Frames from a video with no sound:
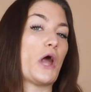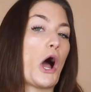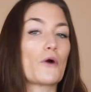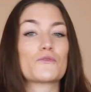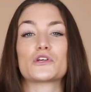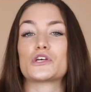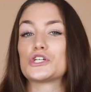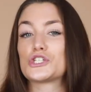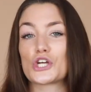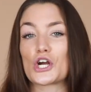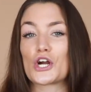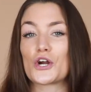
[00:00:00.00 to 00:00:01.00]
not really
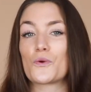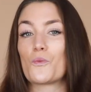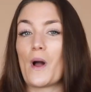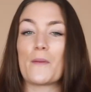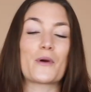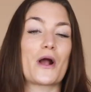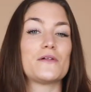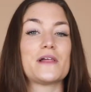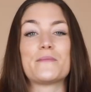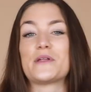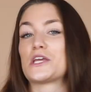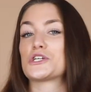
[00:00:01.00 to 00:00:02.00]
sure what brow
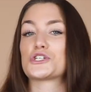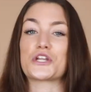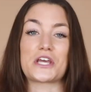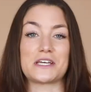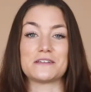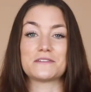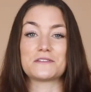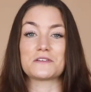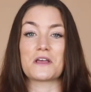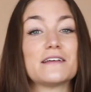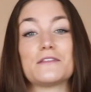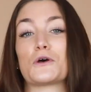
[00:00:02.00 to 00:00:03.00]
lamination is.
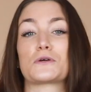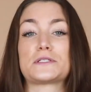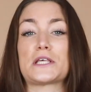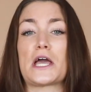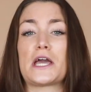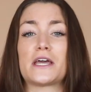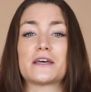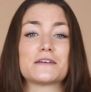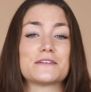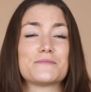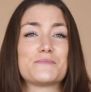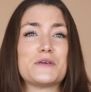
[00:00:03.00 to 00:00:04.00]
It looks like
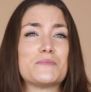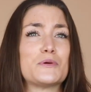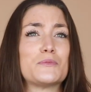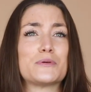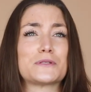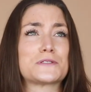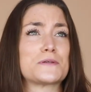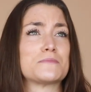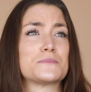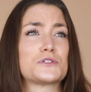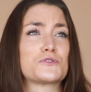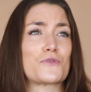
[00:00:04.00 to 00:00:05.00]
people put
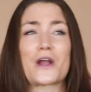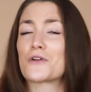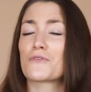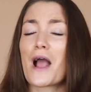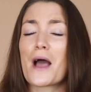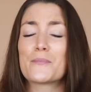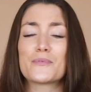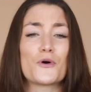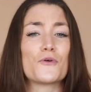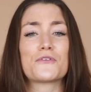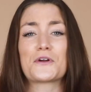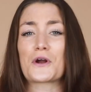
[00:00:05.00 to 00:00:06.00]
some saran wrap
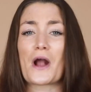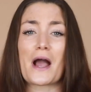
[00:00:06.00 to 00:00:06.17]
over your